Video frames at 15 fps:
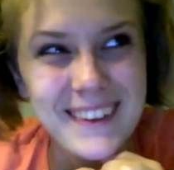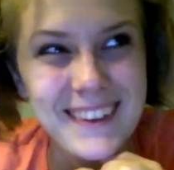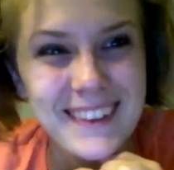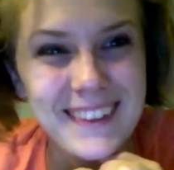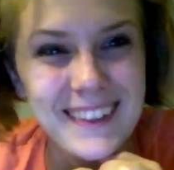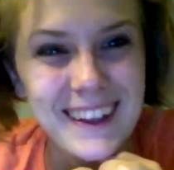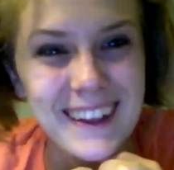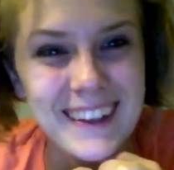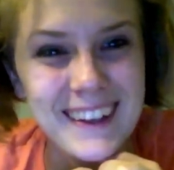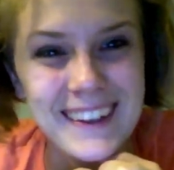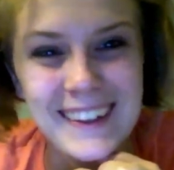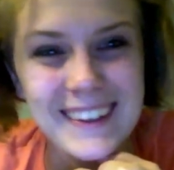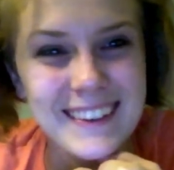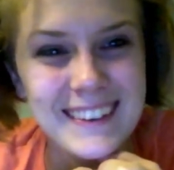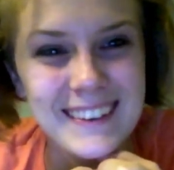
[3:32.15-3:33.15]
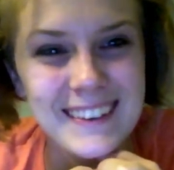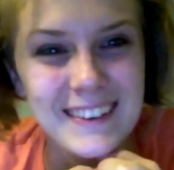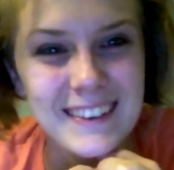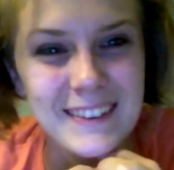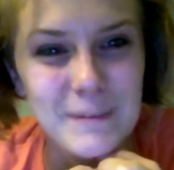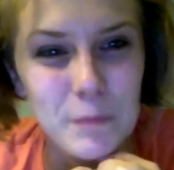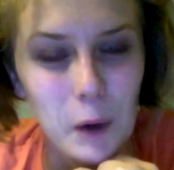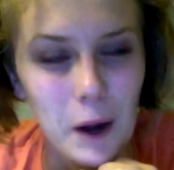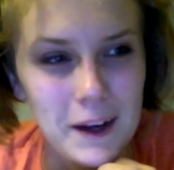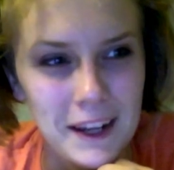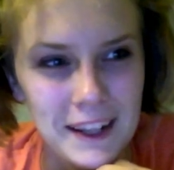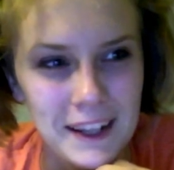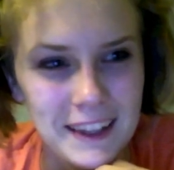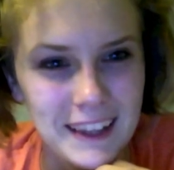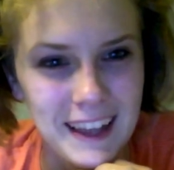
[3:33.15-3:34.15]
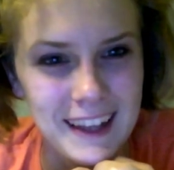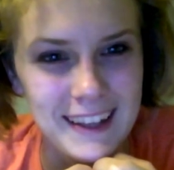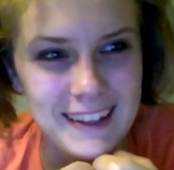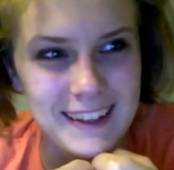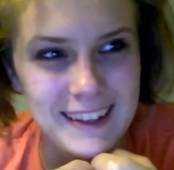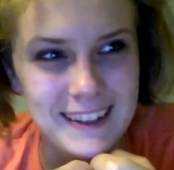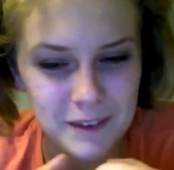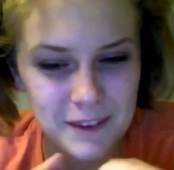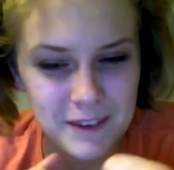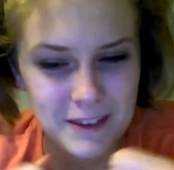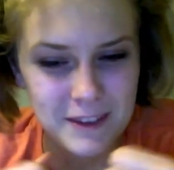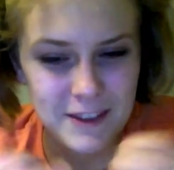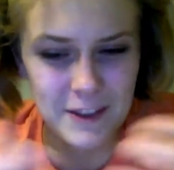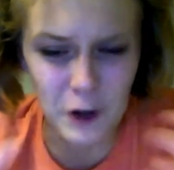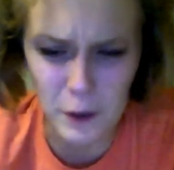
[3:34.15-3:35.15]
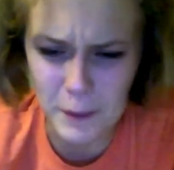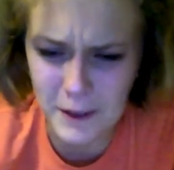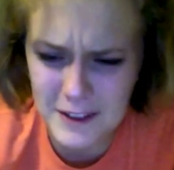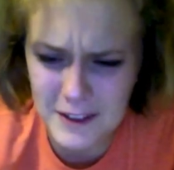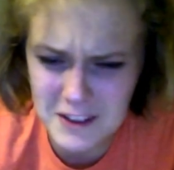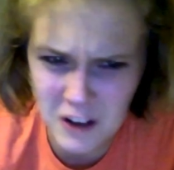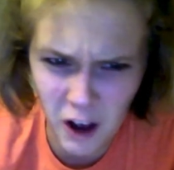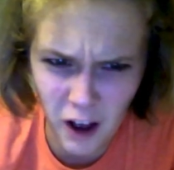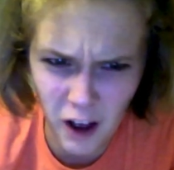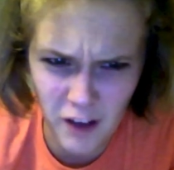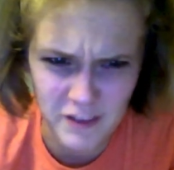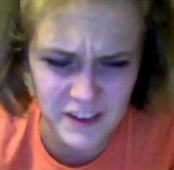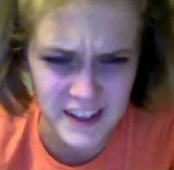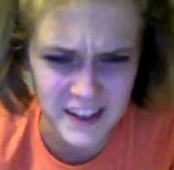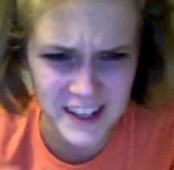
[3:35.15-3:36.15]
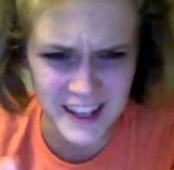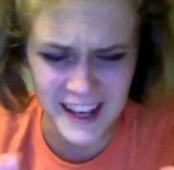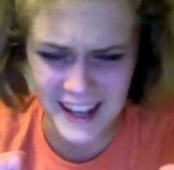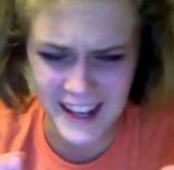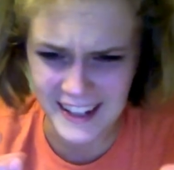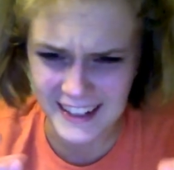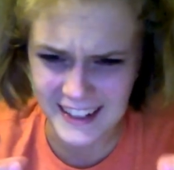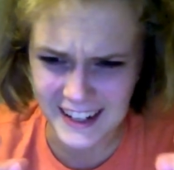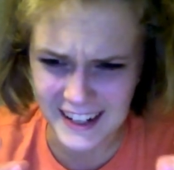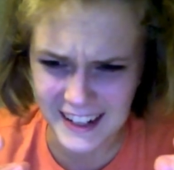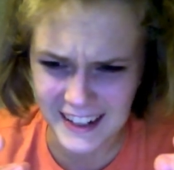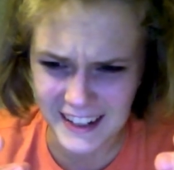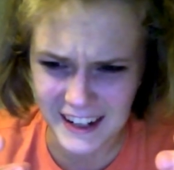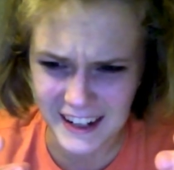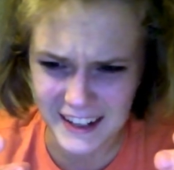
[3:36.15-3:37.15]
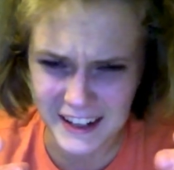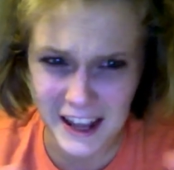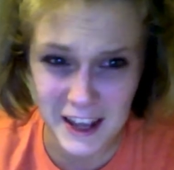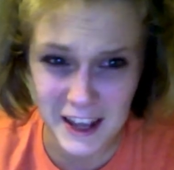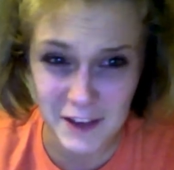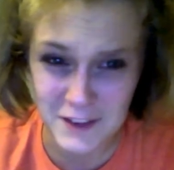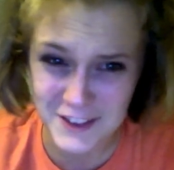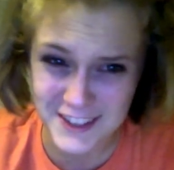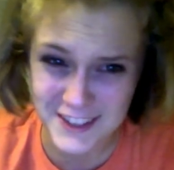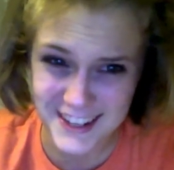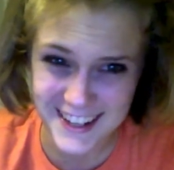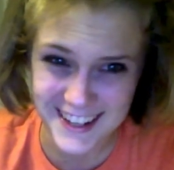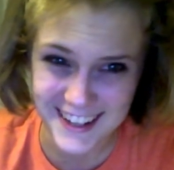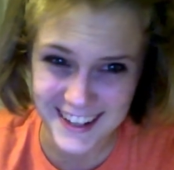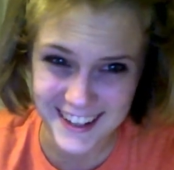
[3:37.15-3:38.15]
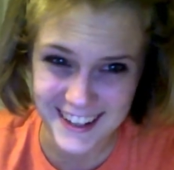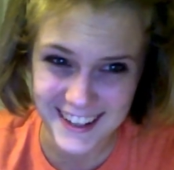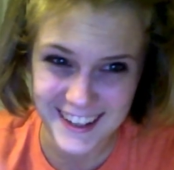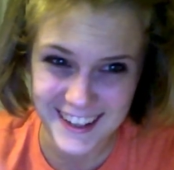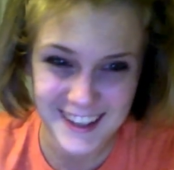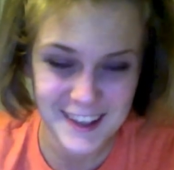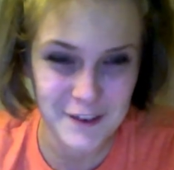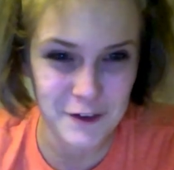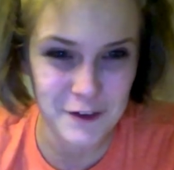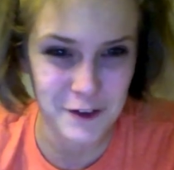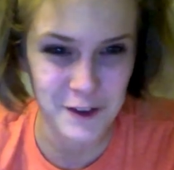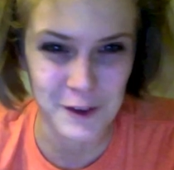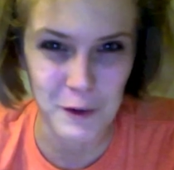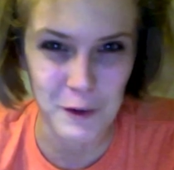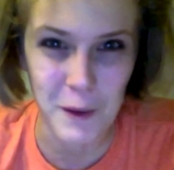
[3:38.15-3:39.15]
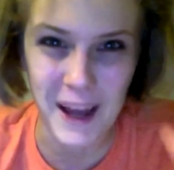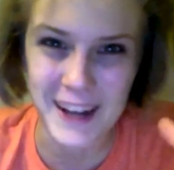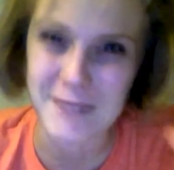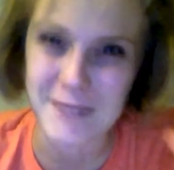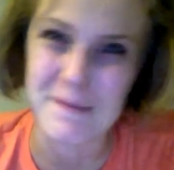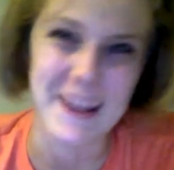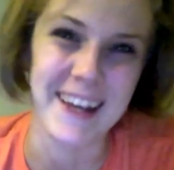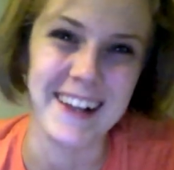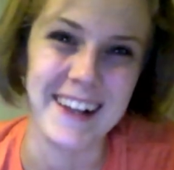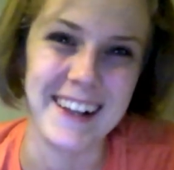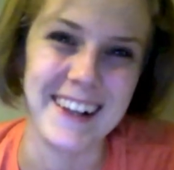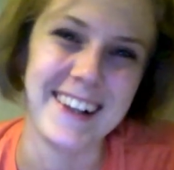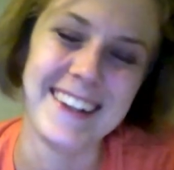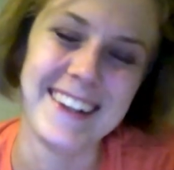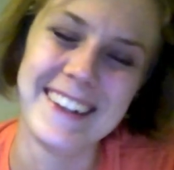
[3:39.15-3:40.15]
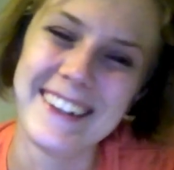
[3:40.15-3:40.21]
they brought in like Starbucks coffee and, and, and K F C for the wedding meal,